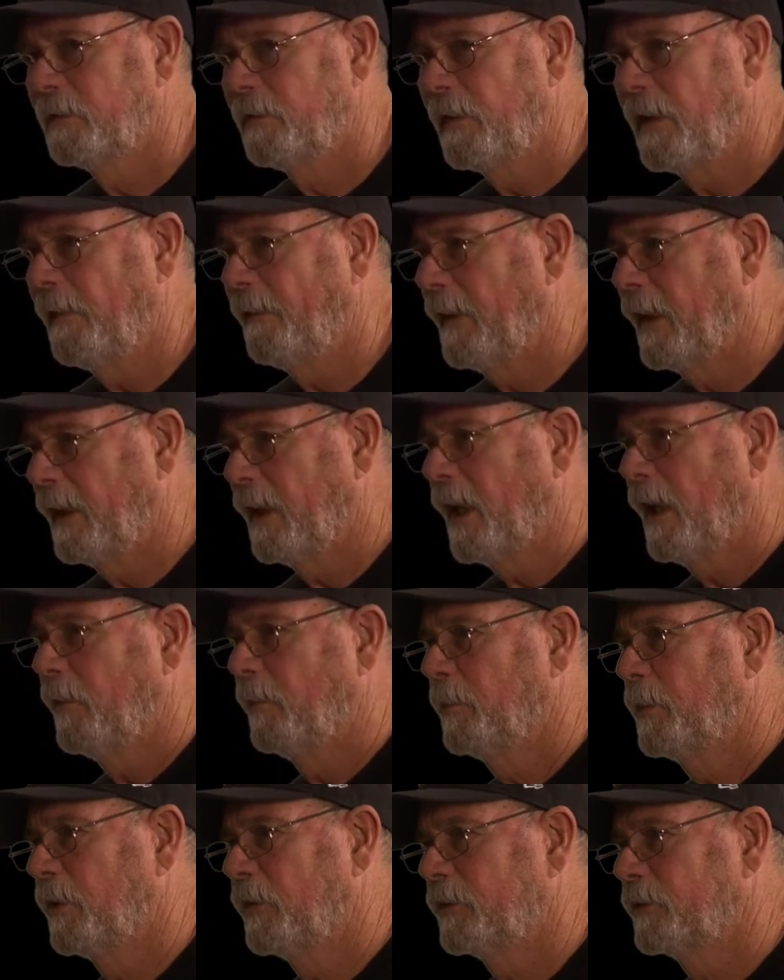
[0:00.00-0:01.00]

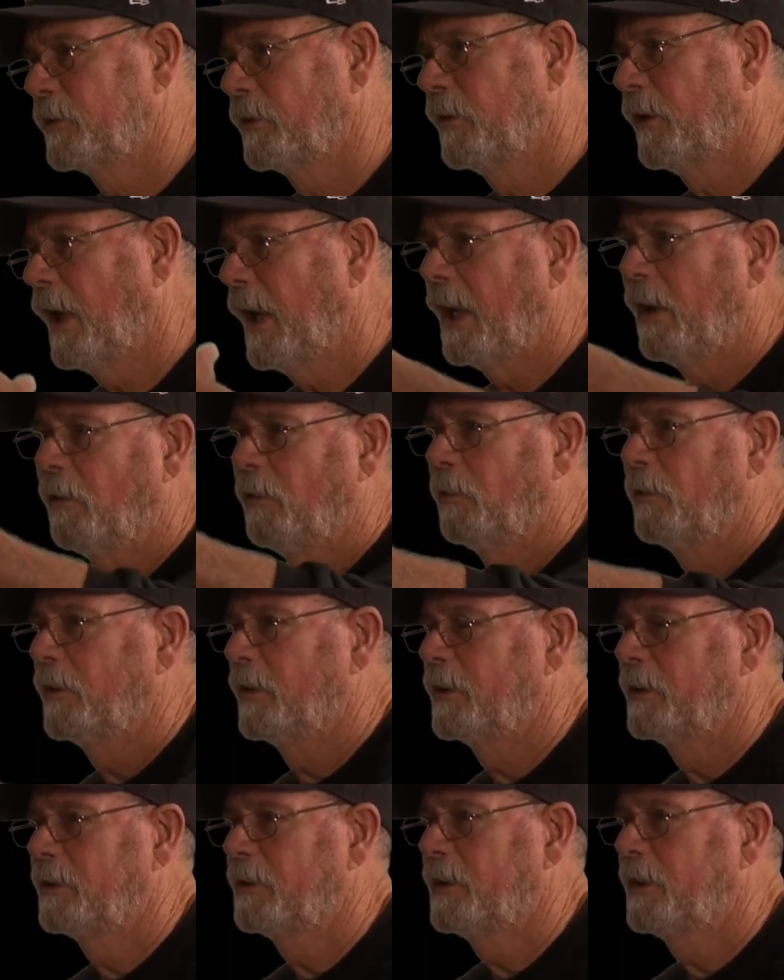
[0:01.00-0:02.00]
that personal
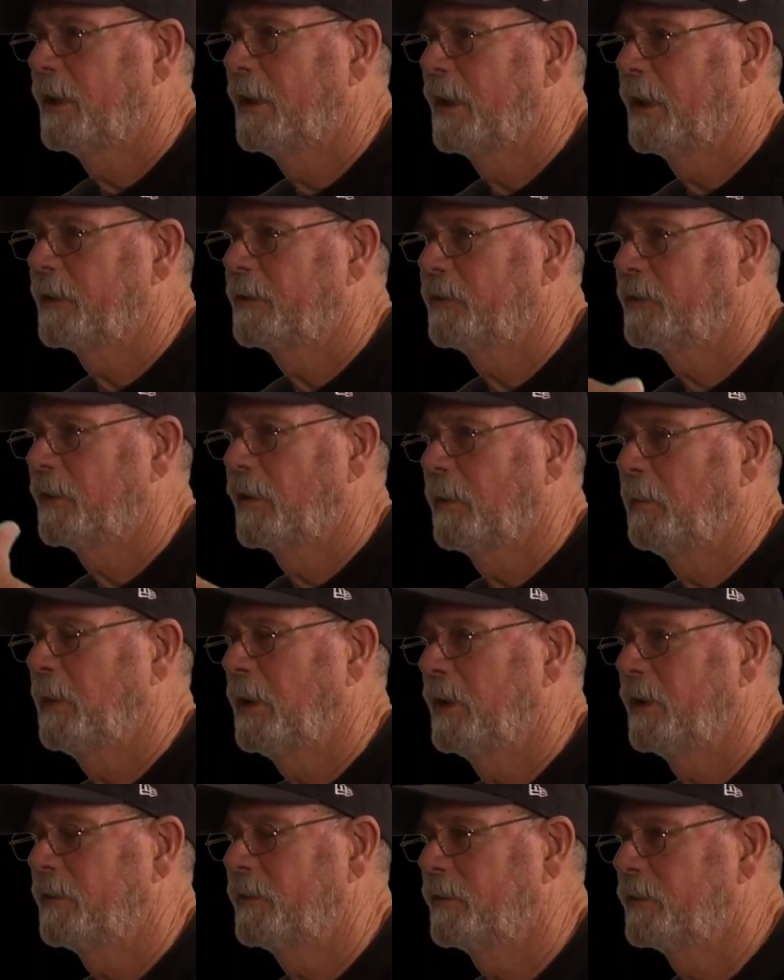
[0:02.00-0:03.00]
outward connection. I
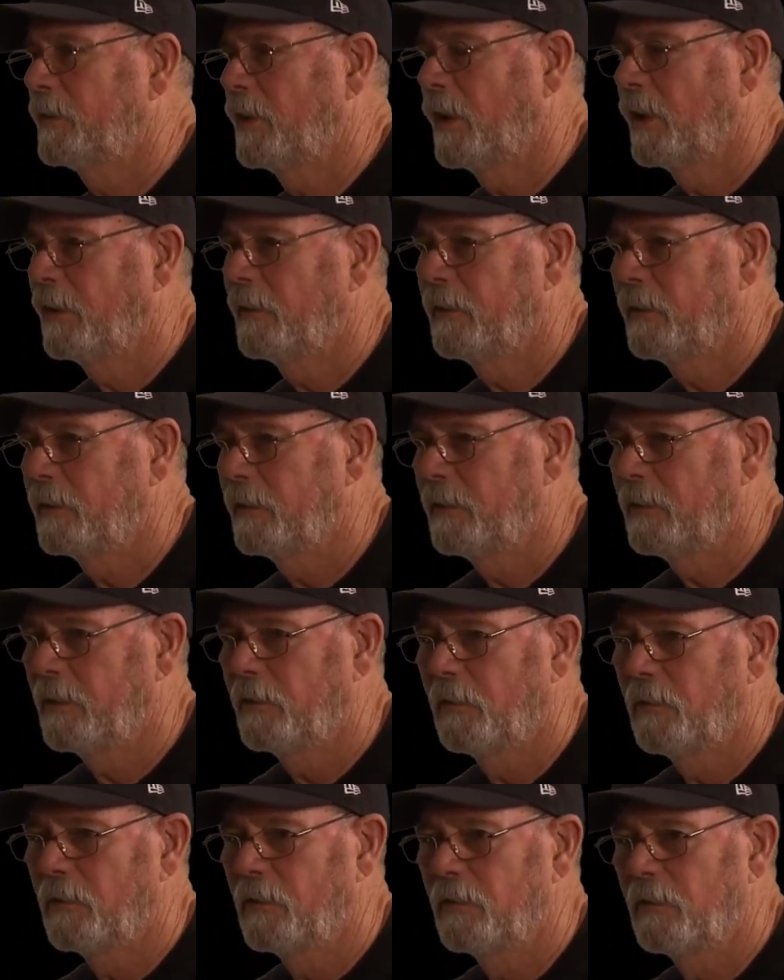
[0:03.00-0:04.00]
mean, it's not,
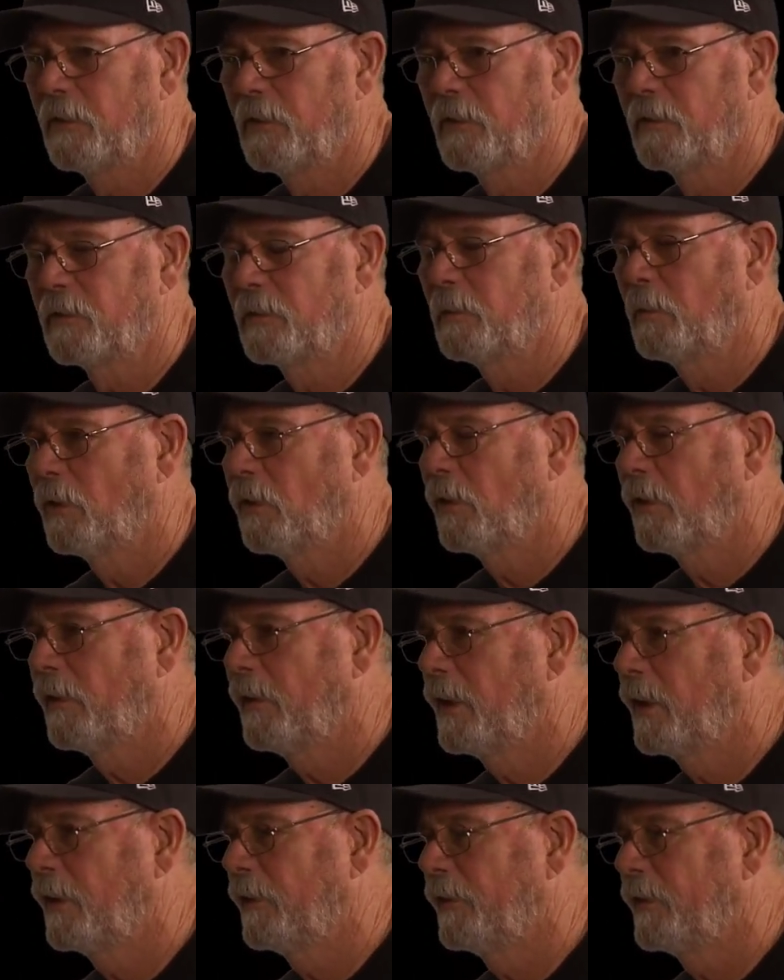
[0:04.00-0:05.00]
there's more
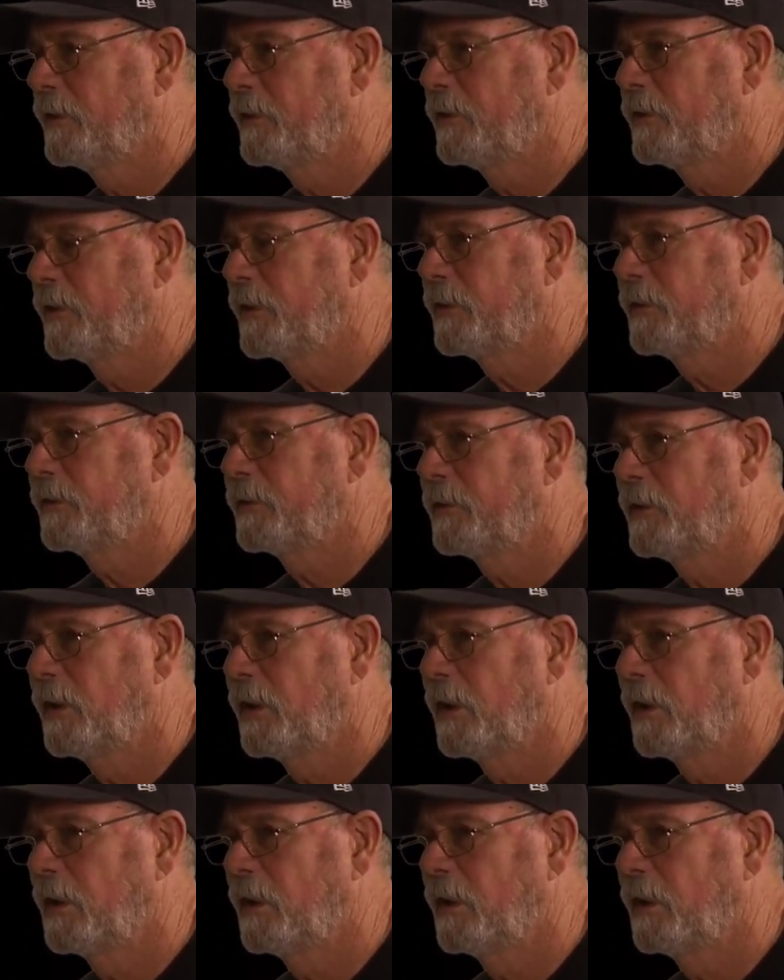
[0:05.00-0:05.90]
there than just,